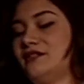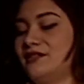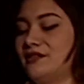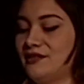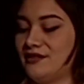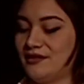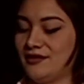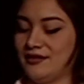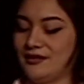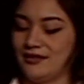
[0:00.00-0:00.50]

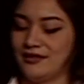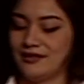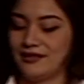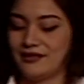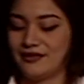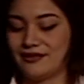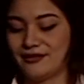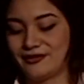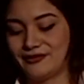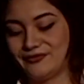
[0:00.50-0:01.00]
enlighten me and
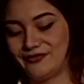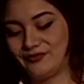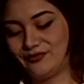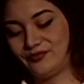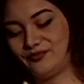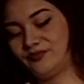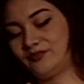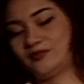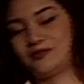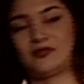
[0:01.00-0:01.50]
the rest of the
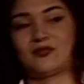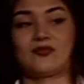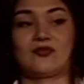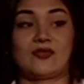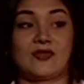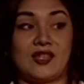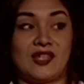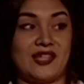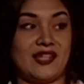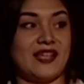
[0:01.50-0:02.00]
class.
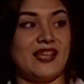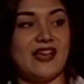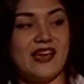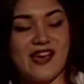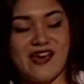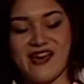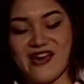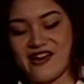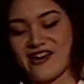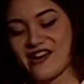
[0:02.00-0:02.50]

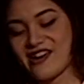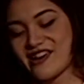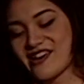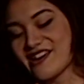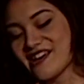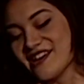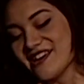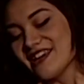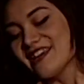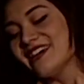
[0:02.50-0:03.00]

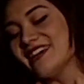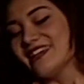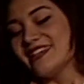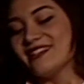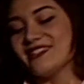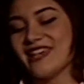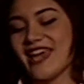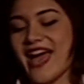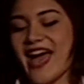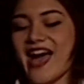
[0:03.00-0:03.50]
Uh,
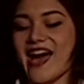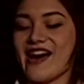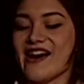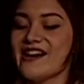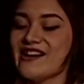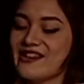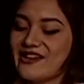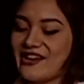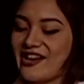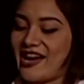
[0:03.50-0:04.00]
yeah.
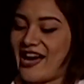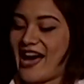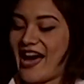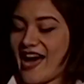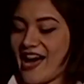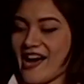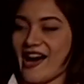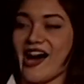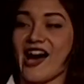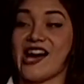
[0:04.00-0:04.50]

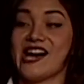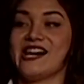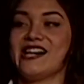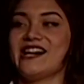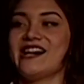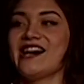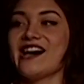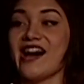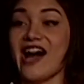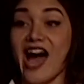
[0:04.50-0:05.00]
Uh,
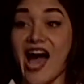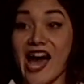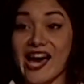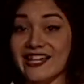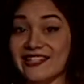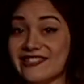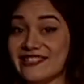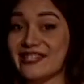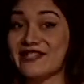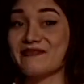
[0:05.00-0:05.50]

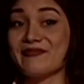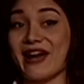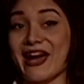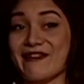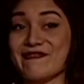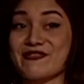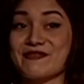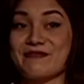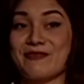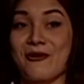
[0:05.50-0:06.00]
I did
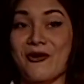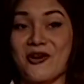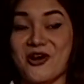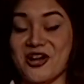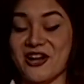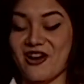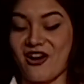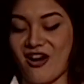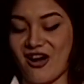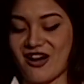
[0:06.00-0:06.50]
my
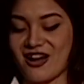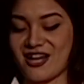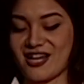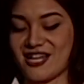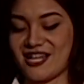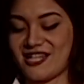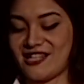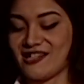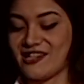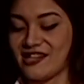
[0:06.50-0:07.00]
report
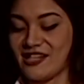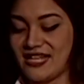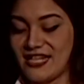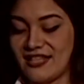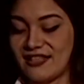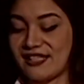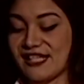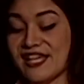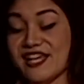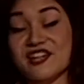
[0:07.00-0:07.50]
on
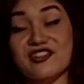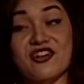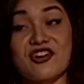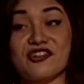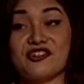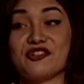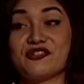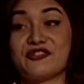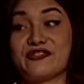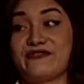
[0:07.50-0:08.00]

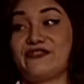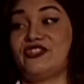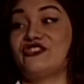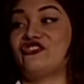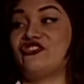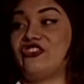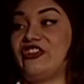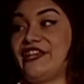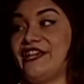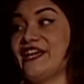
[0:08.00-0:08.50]
Leonardo da
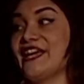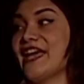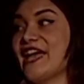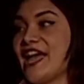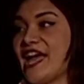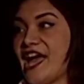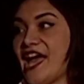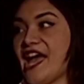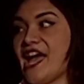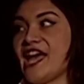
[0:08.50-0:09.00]
Vinci,
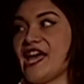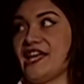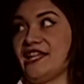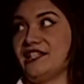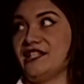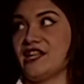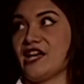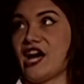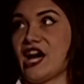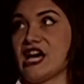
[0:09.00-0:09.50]

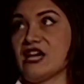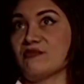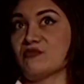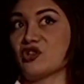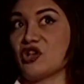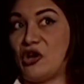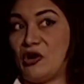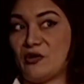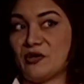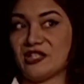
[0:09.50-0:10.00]
and
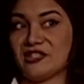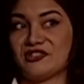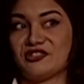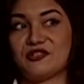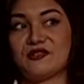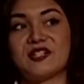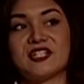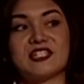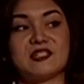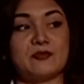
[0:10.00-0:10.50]
I'm going
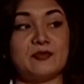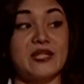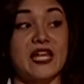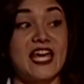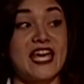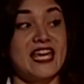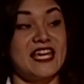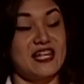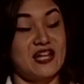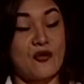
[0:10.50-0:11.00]
to
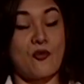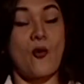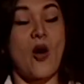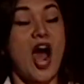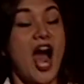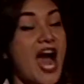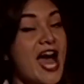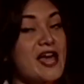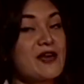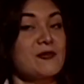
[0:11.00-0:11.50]
explain
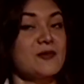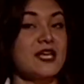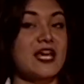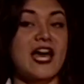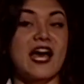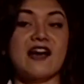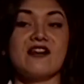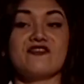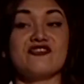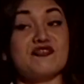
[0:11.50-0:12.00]
why we
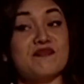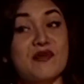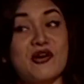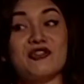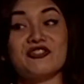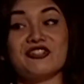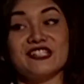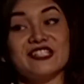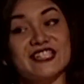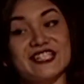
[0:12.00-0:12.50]
have the
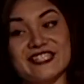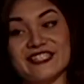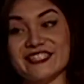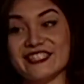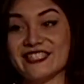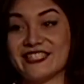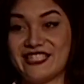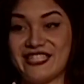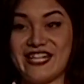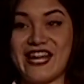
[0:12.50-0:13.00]
Mona
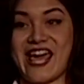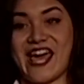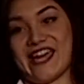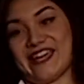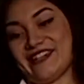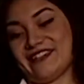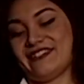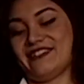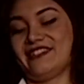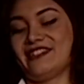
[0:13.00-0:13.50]
Lisa
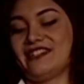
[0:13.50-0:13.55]
today.